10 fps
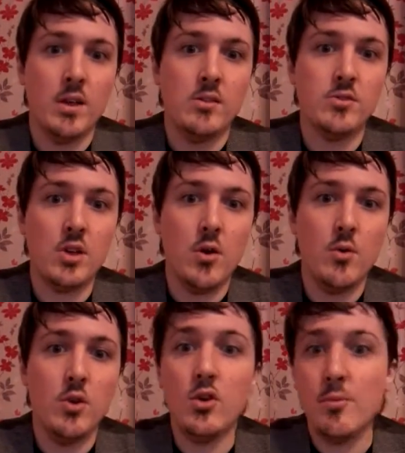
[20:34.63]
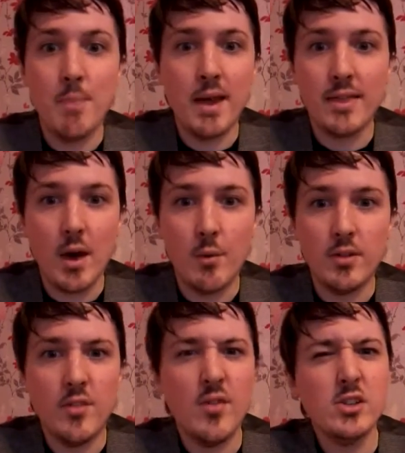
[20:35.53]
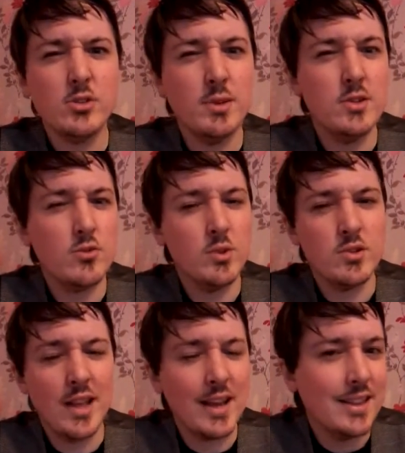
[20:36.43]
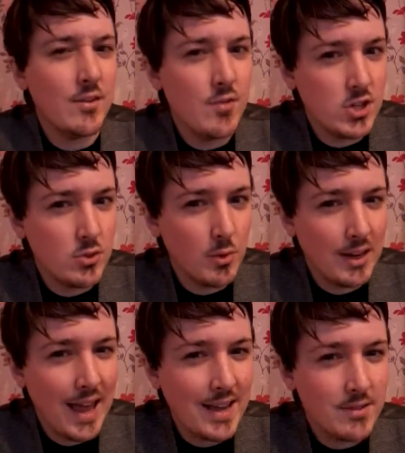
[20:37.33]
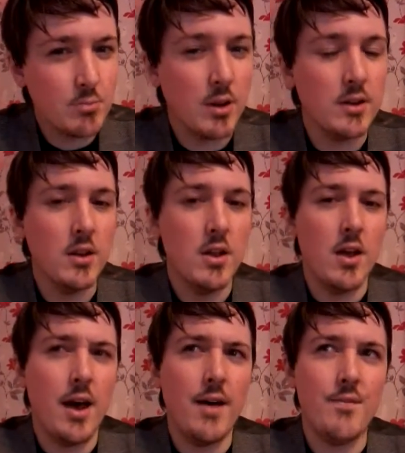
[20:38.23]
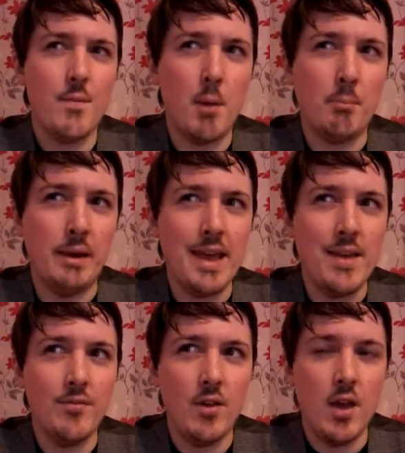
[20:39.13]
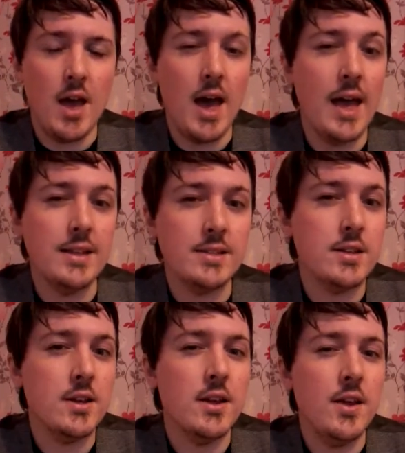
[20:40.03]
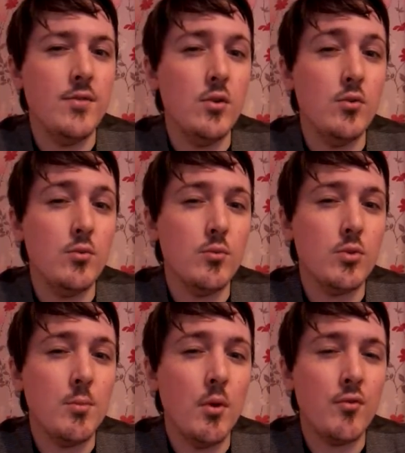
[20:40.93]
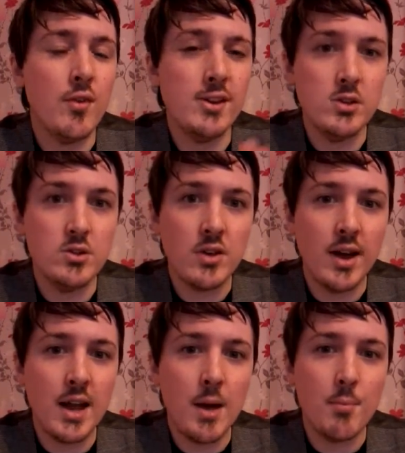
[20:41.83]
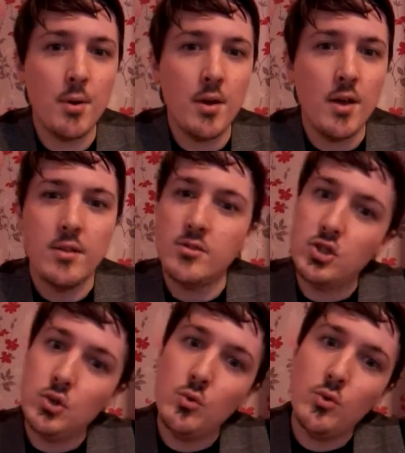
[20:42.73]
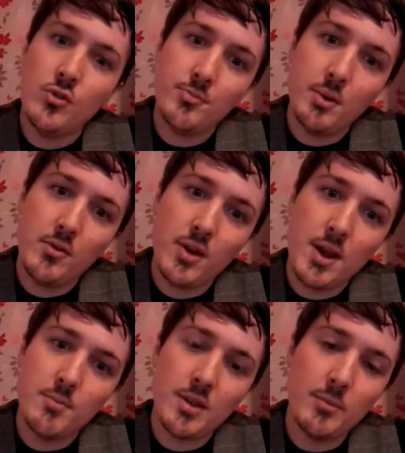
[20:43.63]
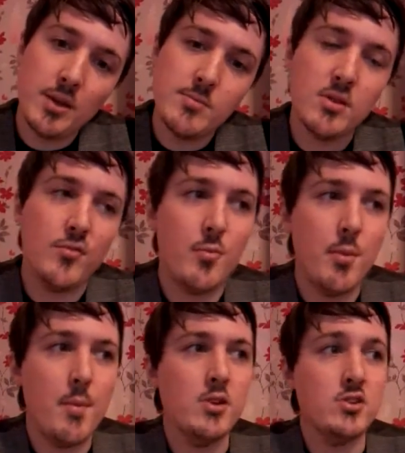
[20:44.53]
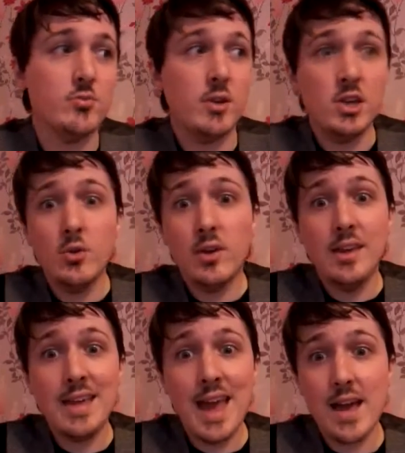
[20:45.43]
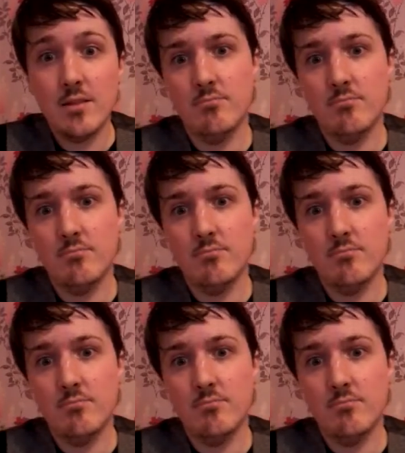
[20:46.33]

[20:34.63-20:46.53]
So you can pick that one. The first one is always like an original glazed one, I believe. And the more friends you sign up to Krispy Kreme, sometimes they offer promotions where you can get